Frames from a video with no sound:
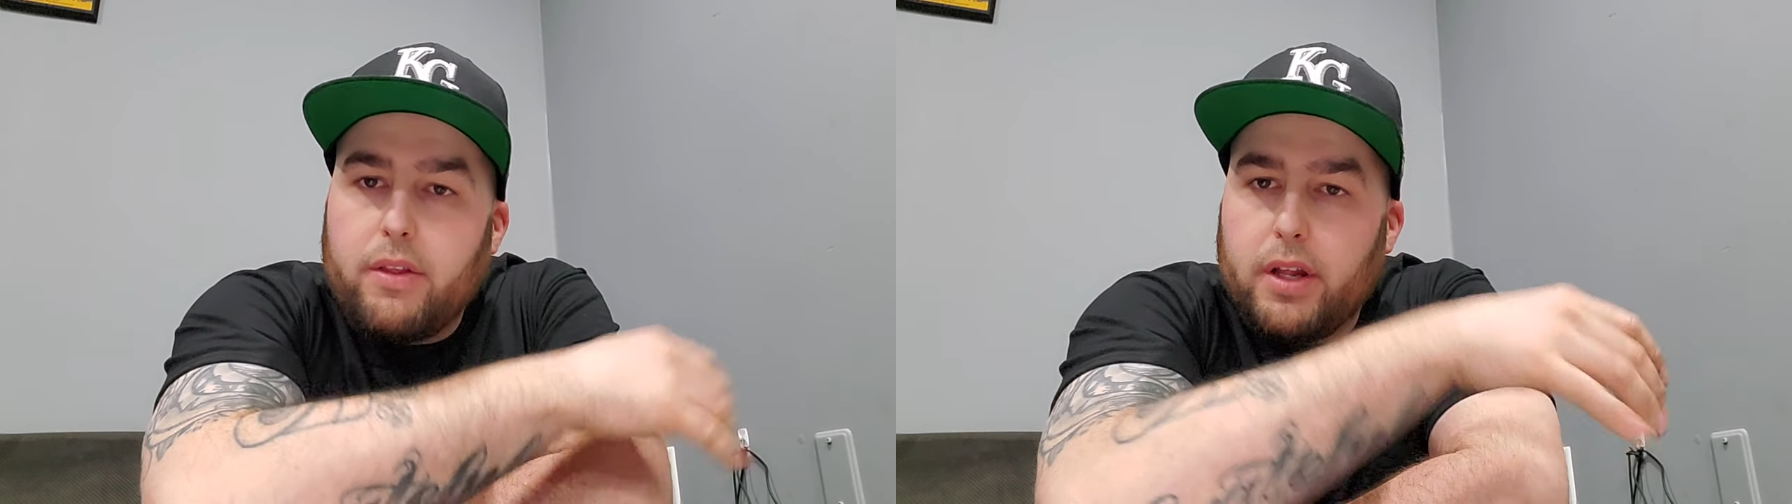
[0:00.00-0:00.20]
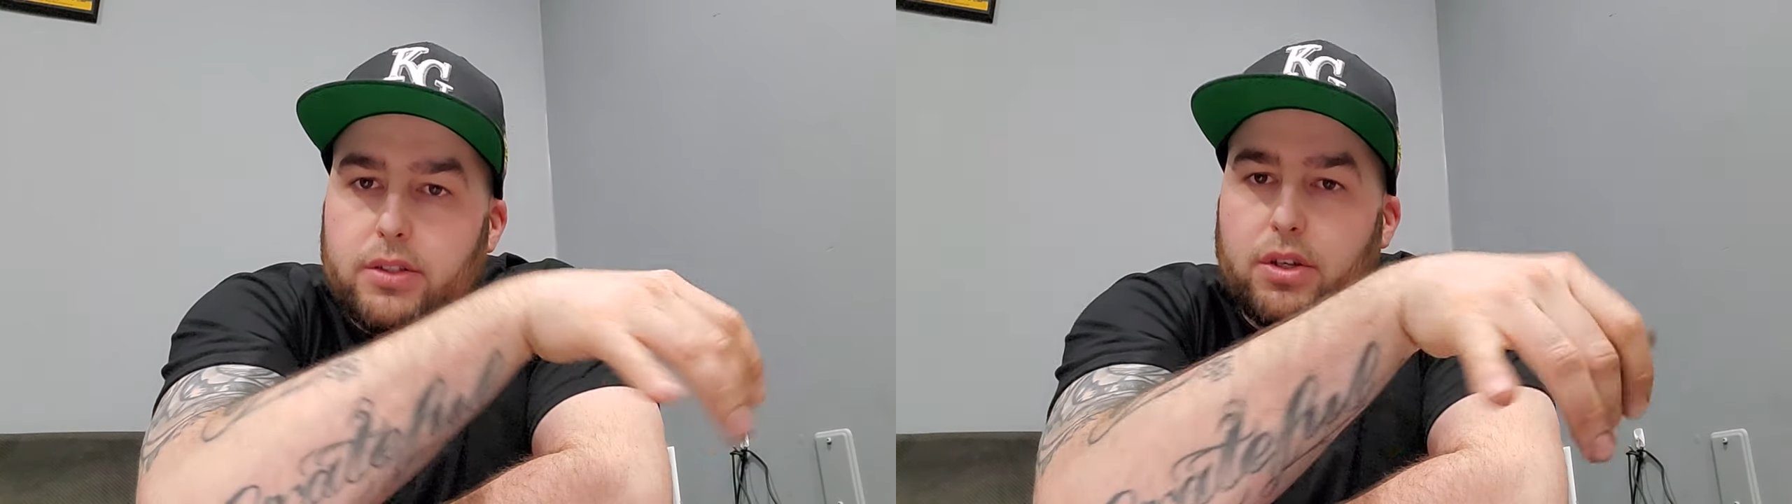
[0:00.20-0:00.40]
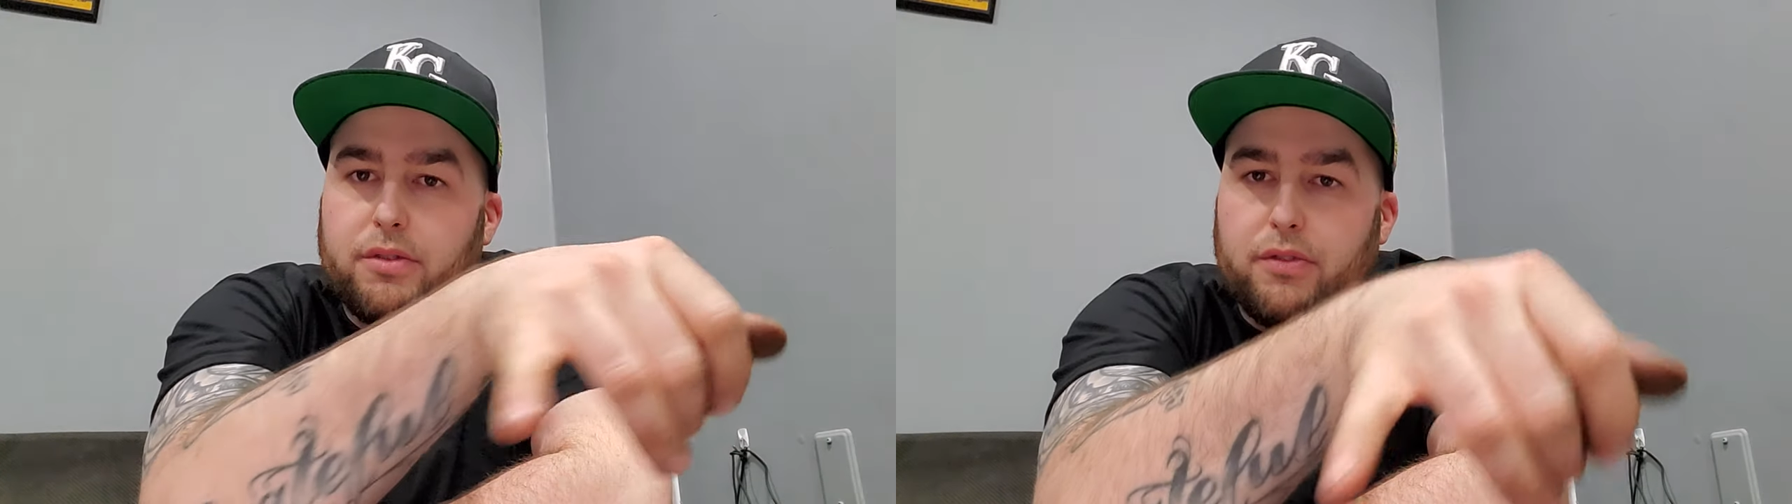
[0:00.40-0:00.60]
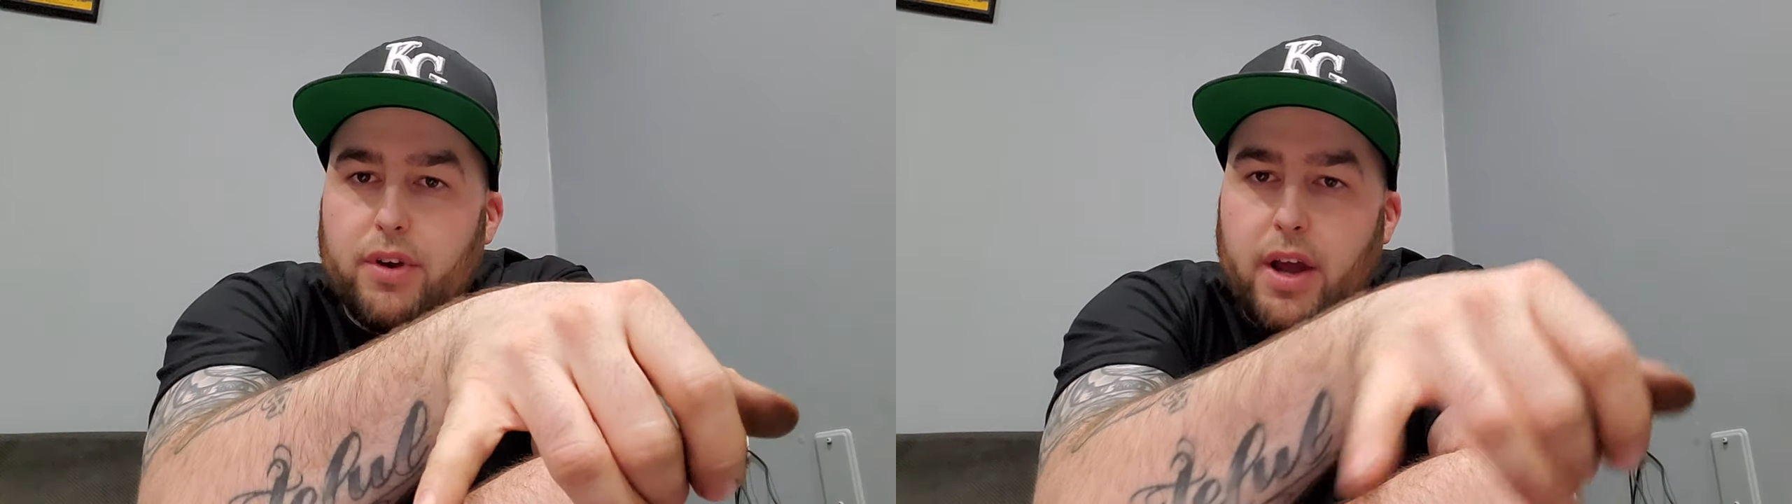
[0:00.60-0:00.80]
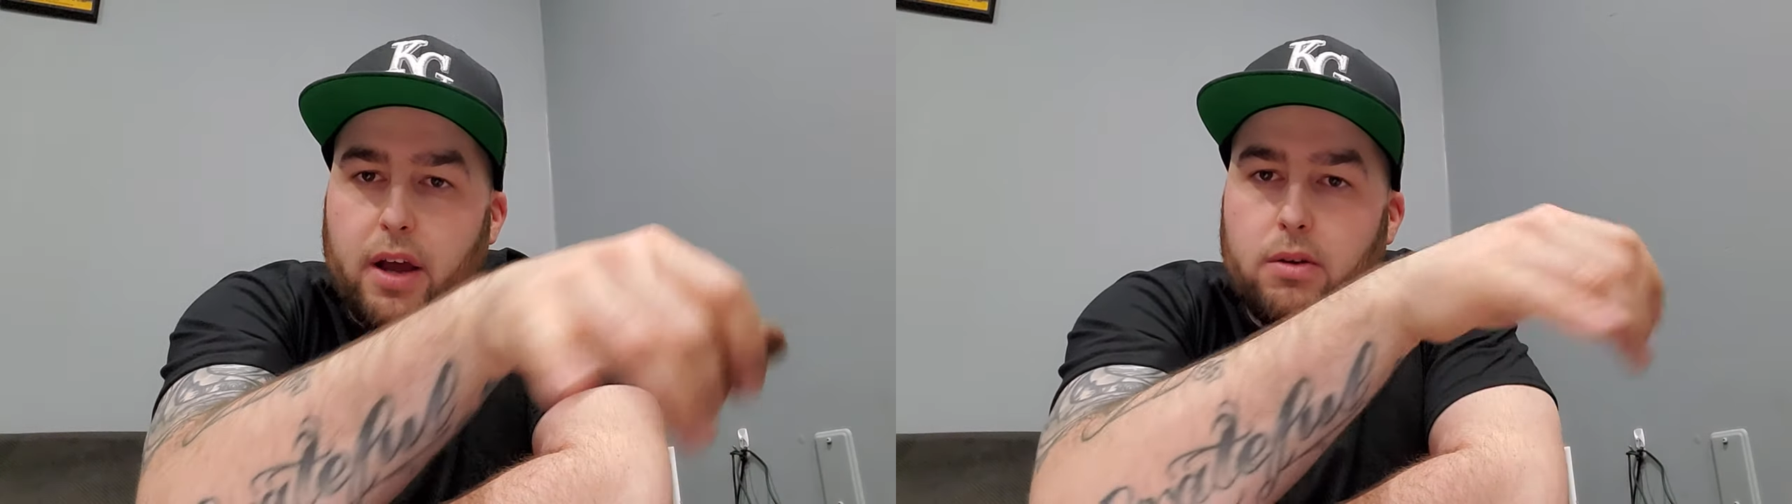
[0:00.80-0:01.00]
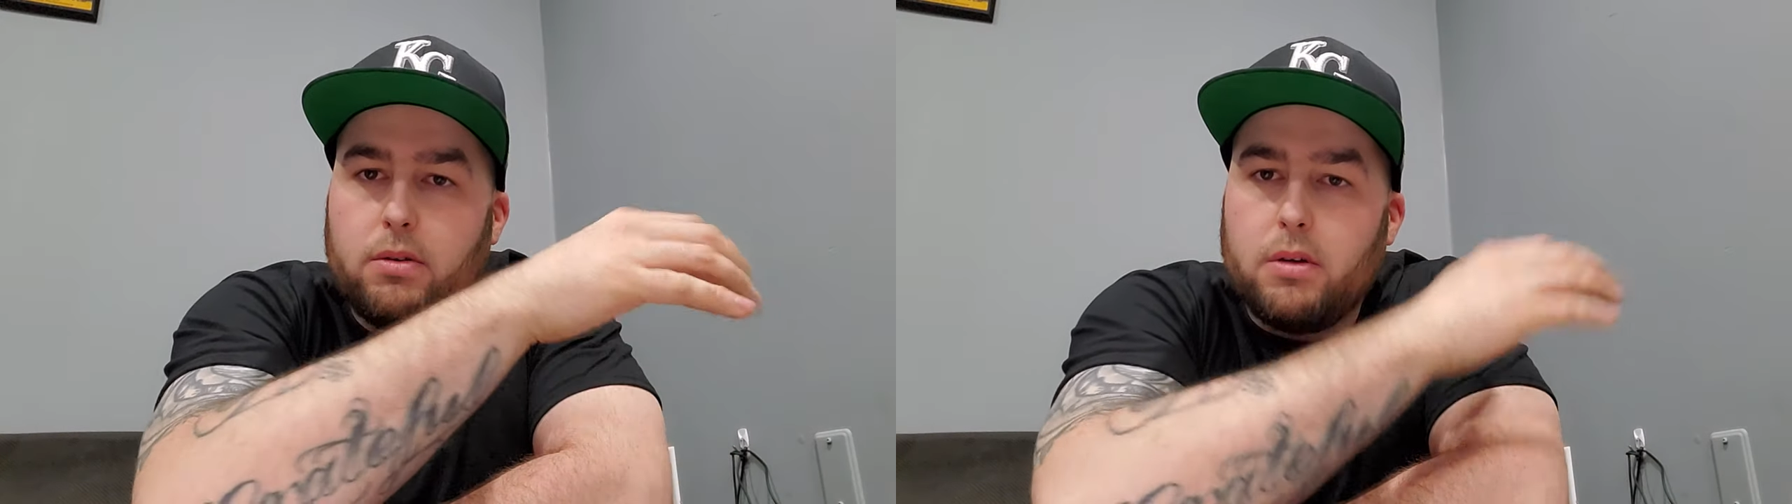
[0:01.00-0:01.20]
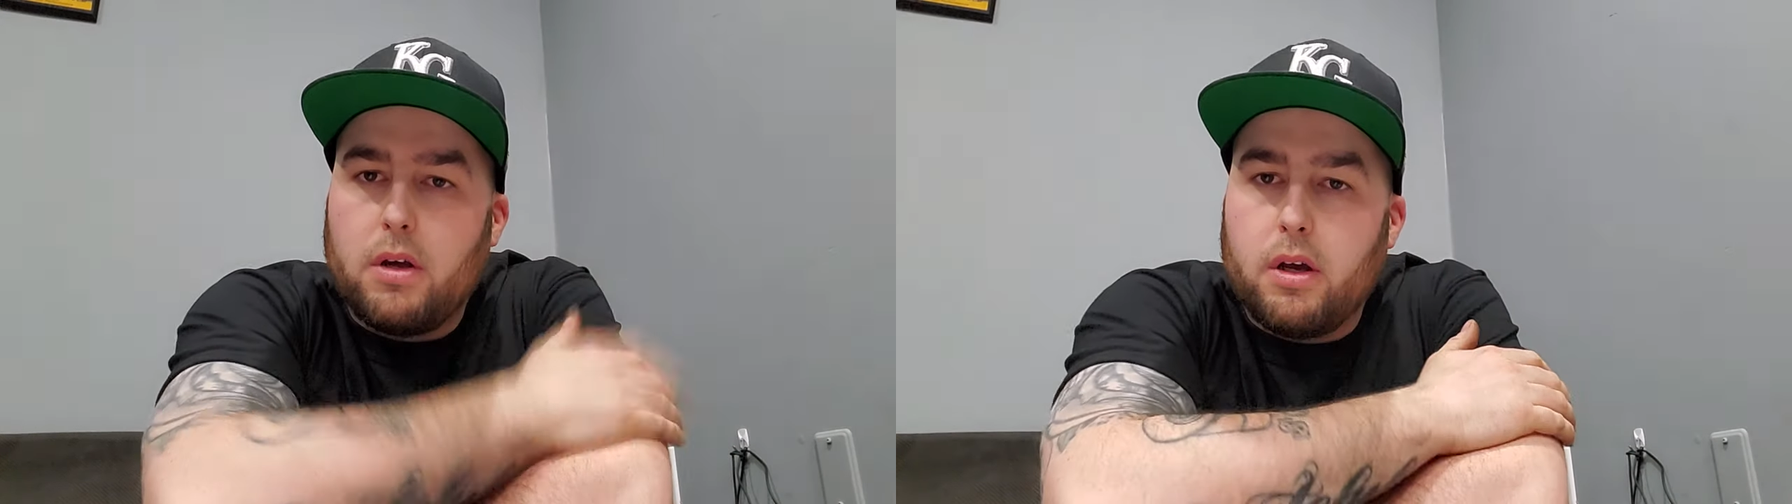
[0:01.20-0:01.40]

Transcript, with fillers: think that's good for now.